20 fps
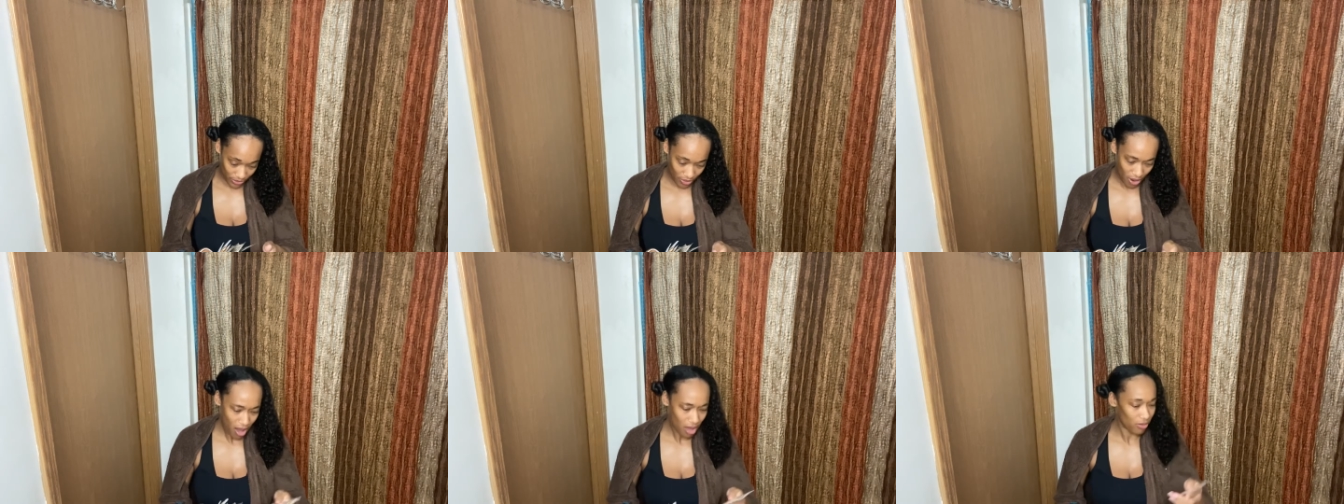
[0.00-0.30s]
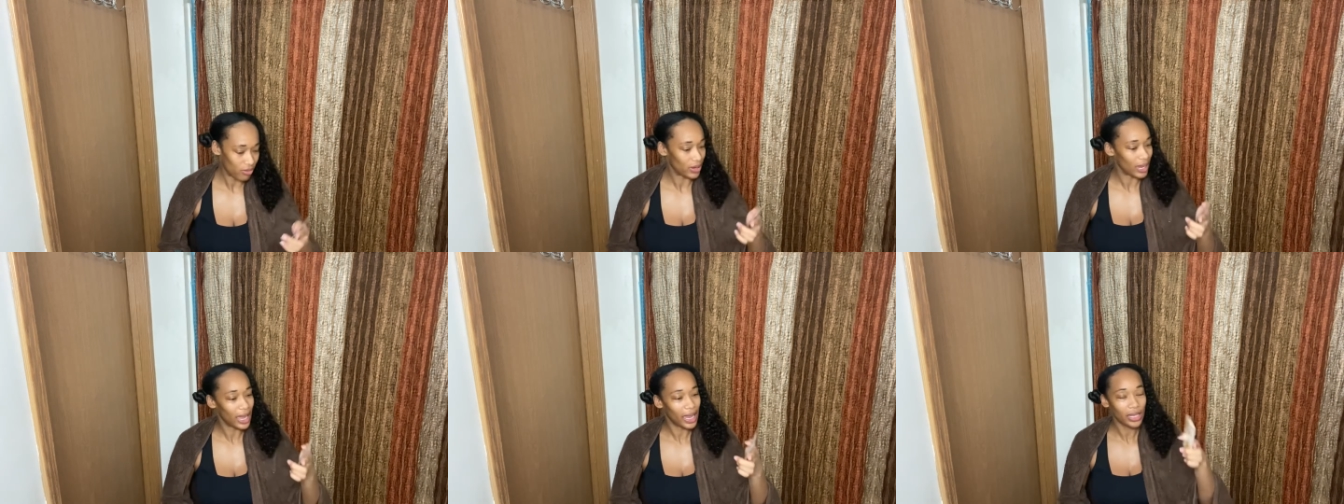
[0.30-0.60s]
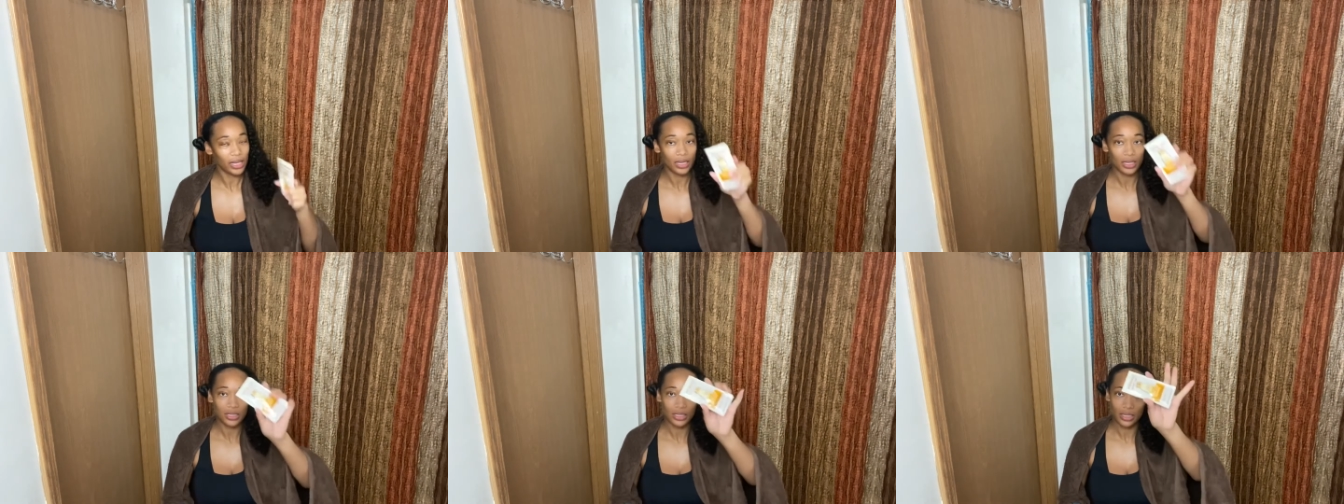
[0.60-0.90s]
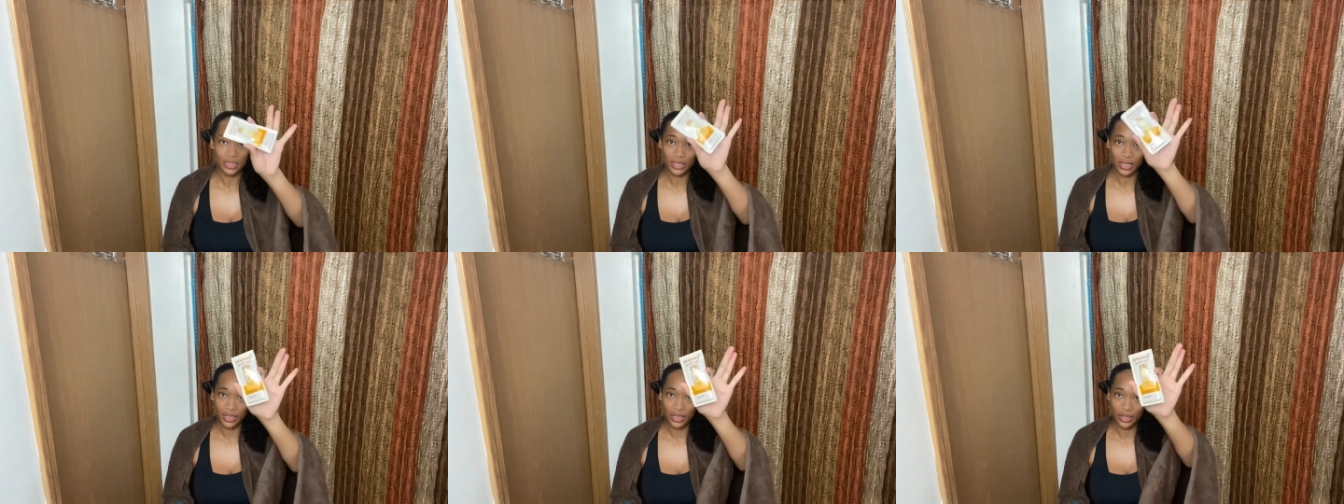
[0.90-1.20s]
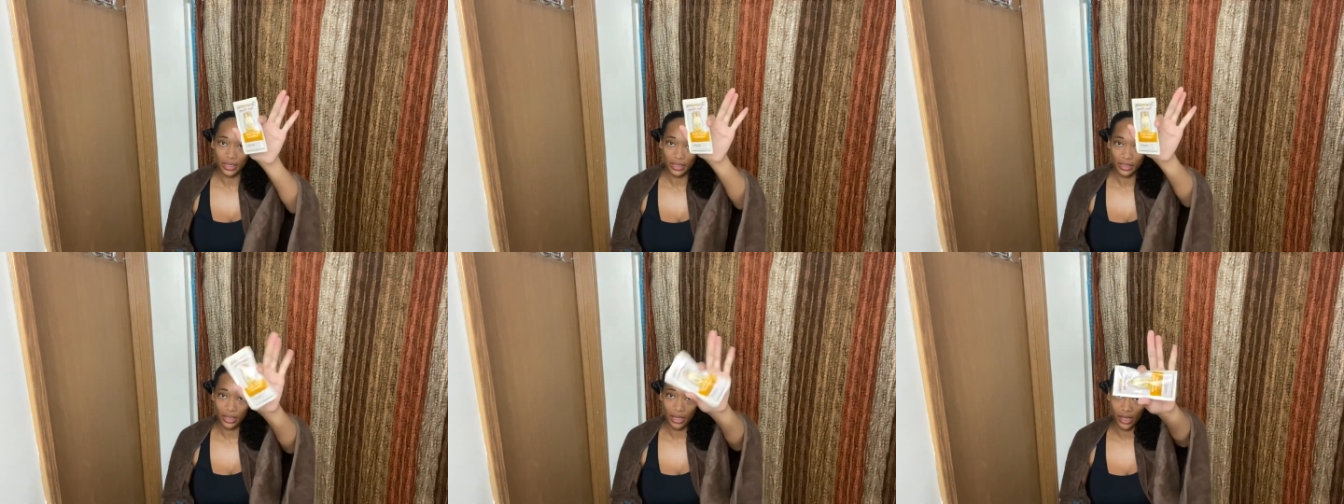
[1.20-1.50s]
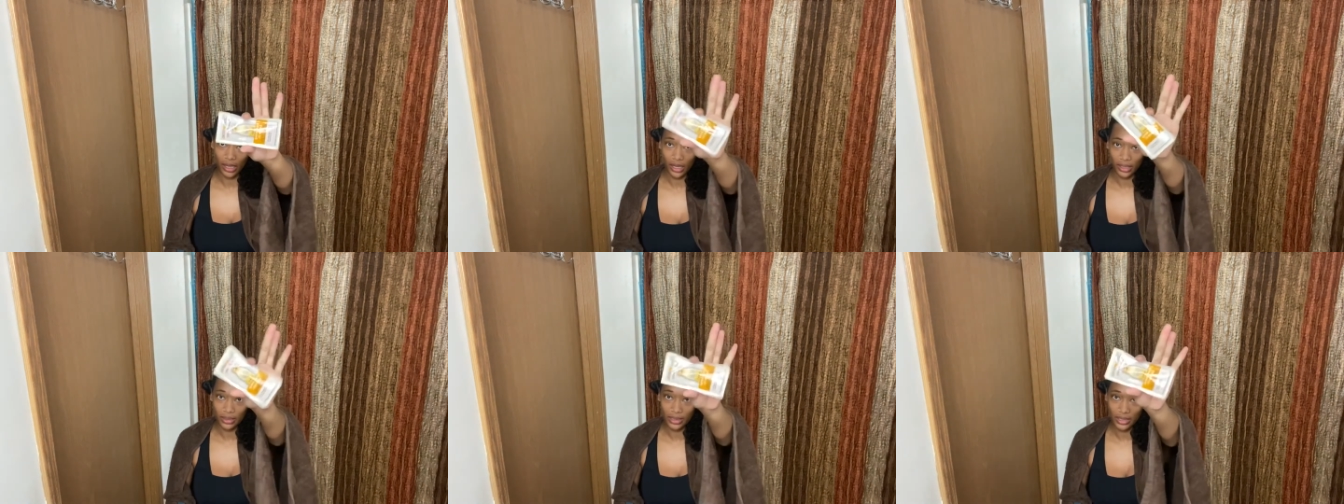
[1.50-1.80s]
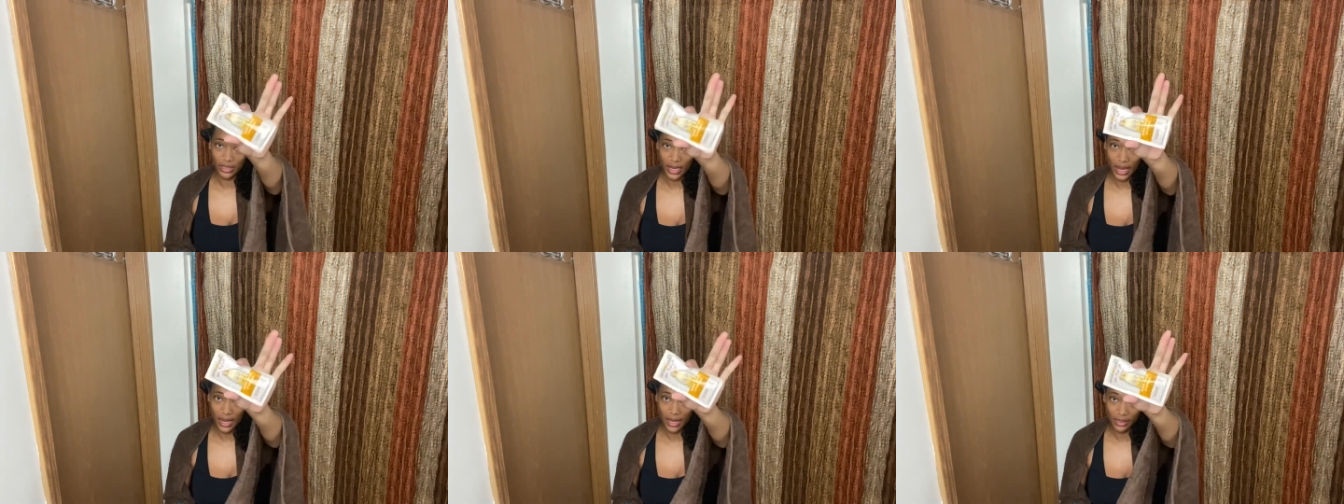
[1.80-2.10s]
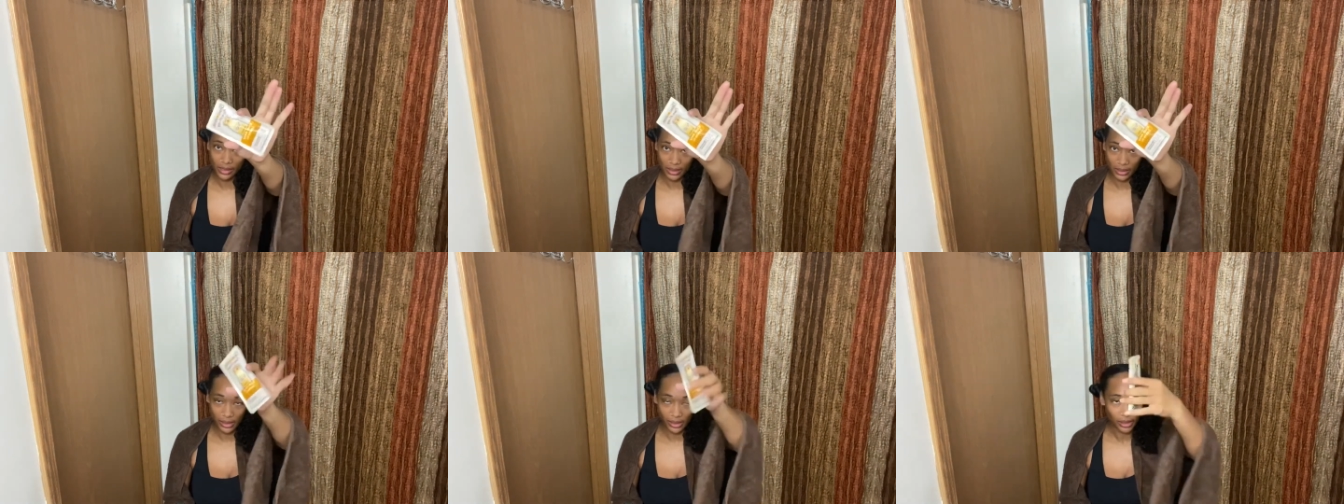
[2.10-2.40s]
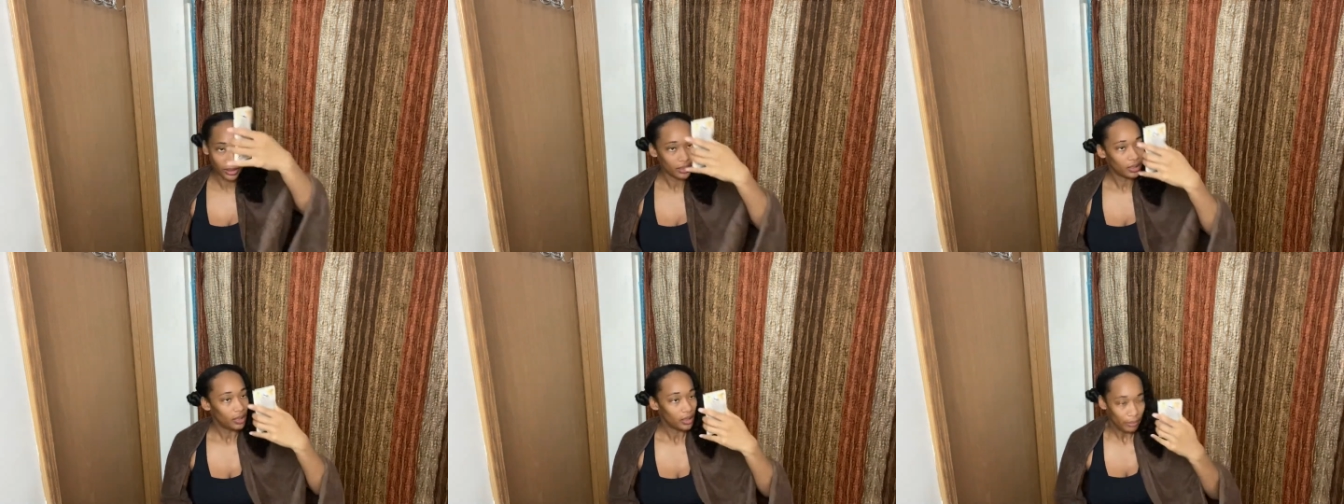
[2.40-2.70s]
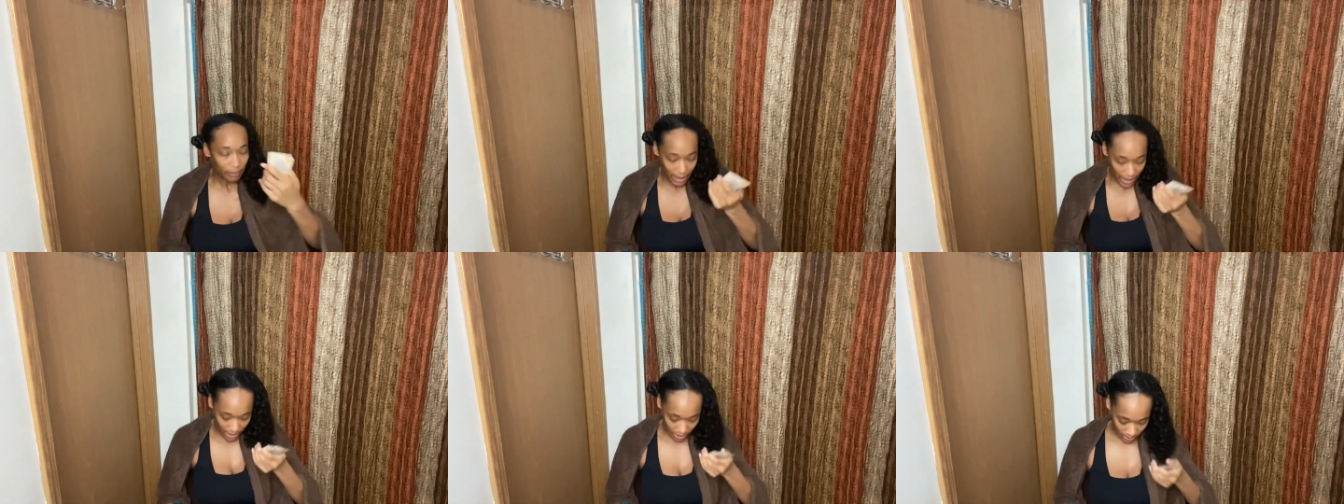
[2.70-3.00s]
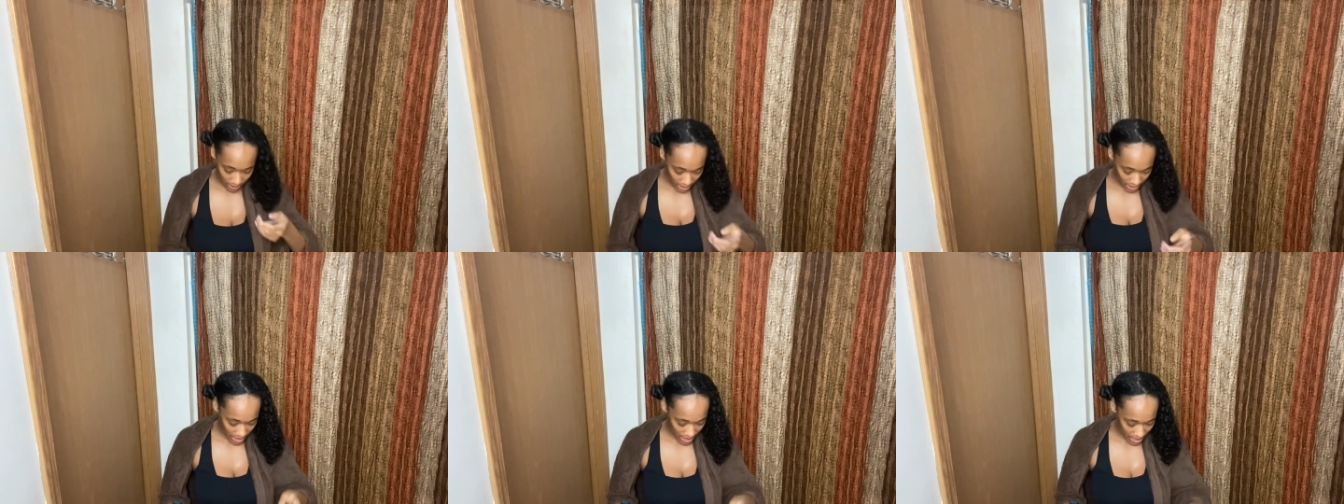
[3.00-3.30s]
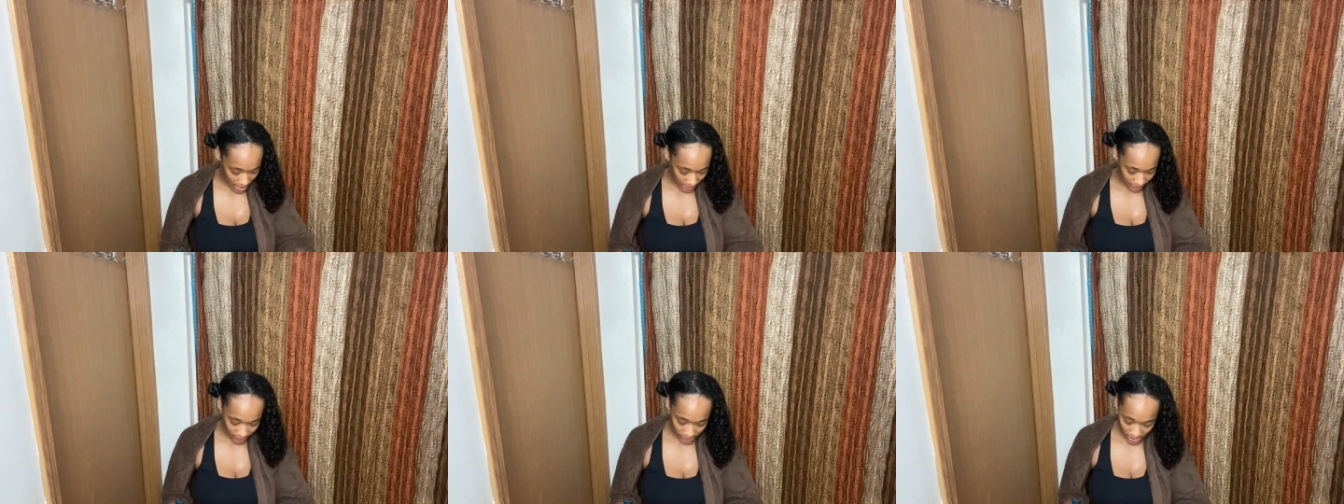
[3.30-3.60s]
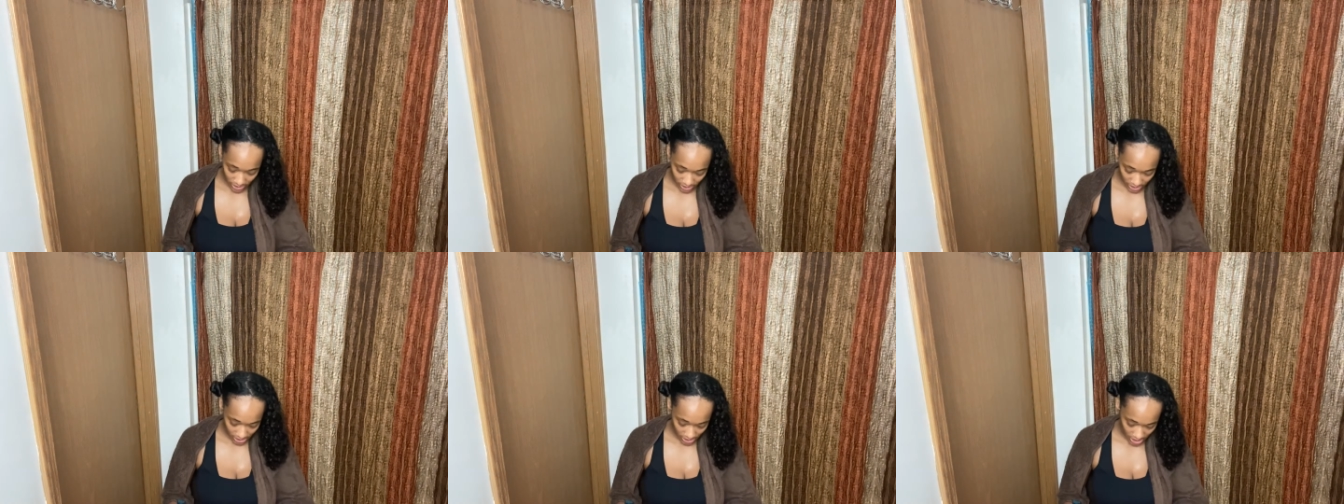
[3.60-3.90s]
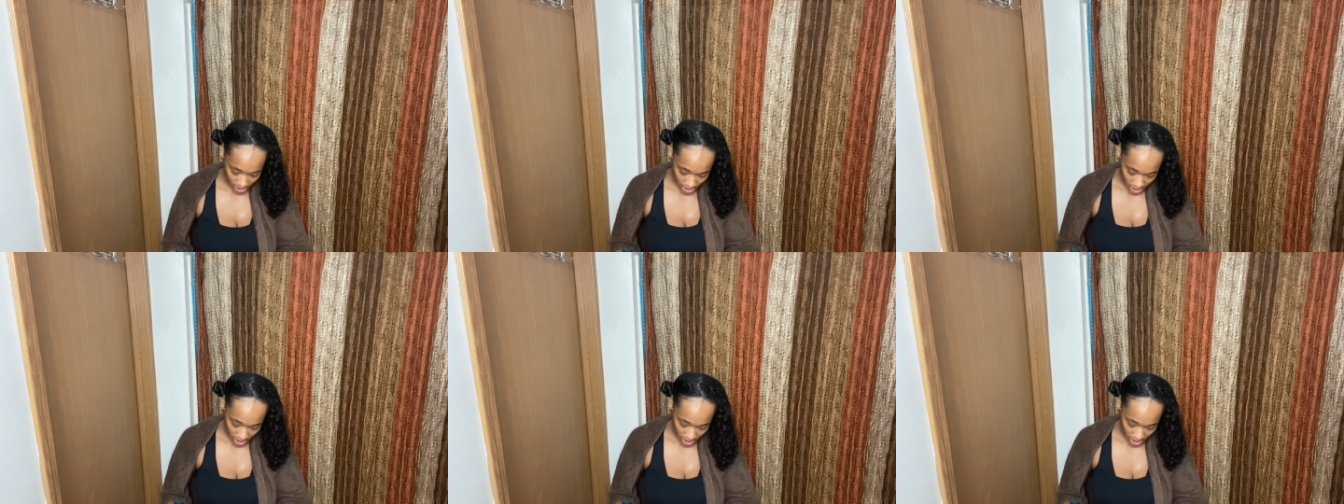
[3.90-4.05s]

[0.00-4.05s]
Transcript: Oh, and there's another detangler. I don't need that, obviously.